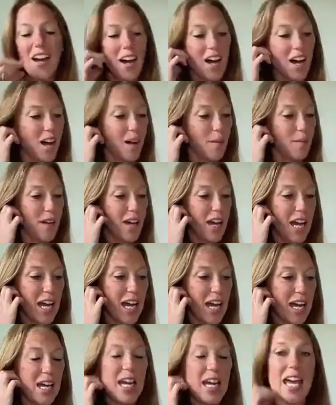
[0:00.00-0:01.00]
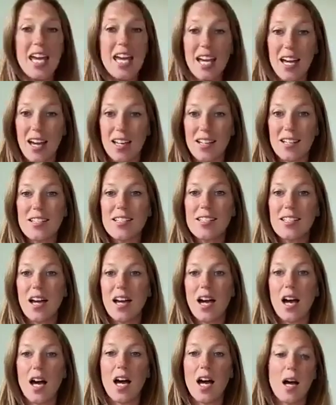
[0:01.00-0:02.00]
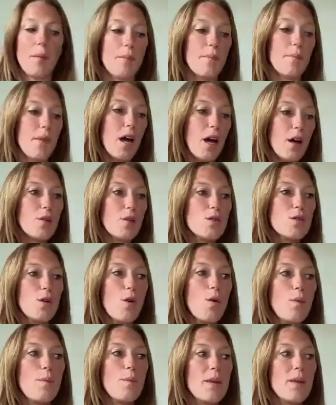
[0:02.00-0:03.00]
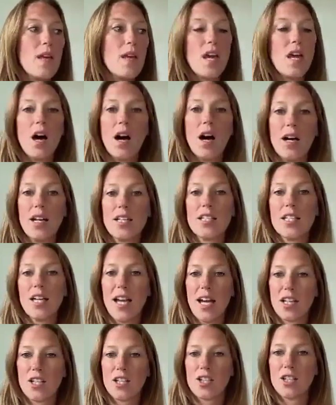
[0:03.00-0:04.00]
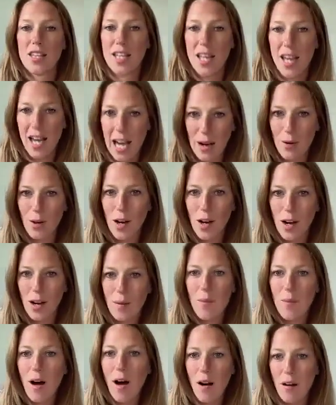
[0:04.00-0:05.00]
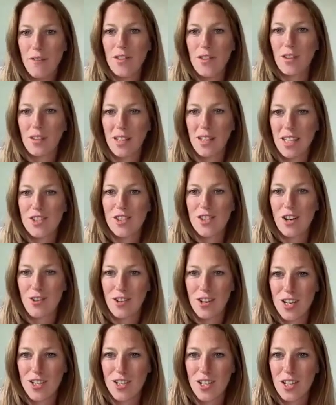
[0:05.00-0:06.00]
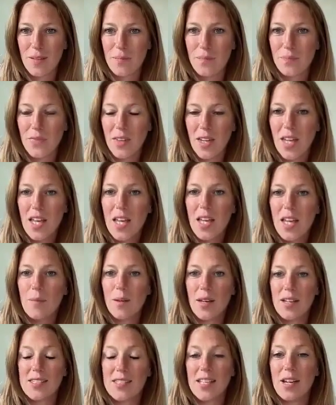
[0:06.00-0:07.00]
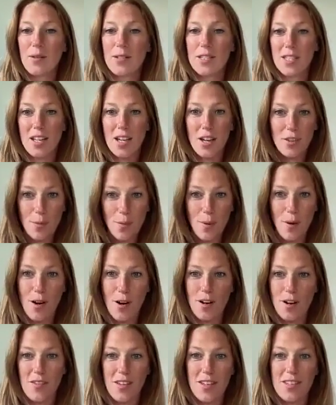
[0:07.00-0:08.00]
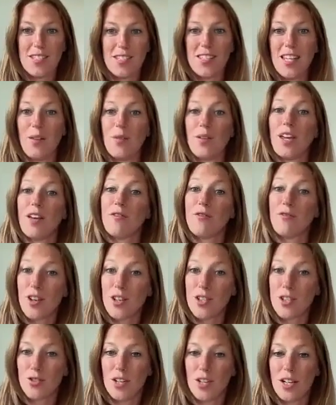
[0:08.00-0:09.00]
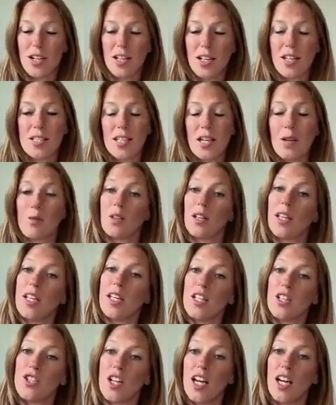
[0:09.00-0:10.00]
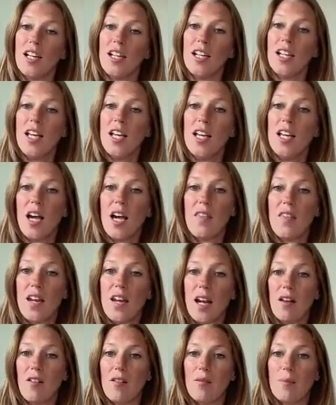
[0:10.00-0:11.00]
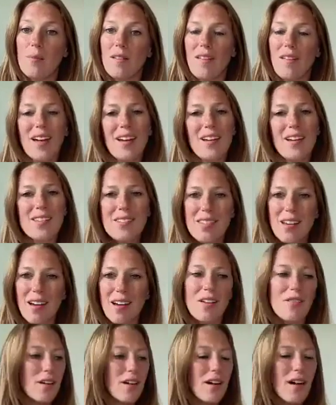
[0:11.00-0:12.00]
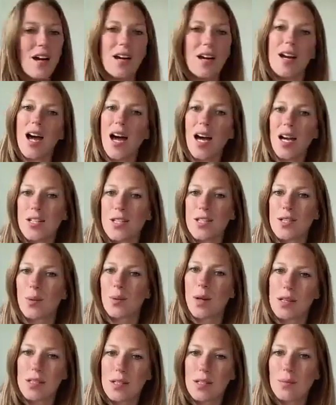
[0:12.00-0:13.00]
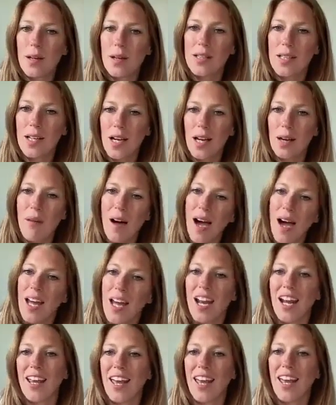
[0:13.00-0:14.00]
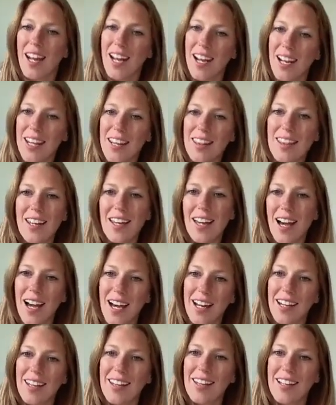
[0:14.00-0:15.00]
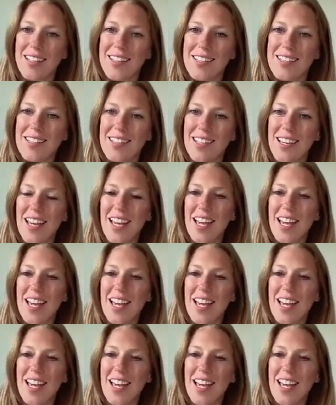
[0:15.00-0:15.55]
And also being unattached to the outcome of the lead generation, because that was the other part of this is I would get frustrated because I would lead gen and then I would be like, son of a gun, I just wasted my time. I didn't get anything out of this.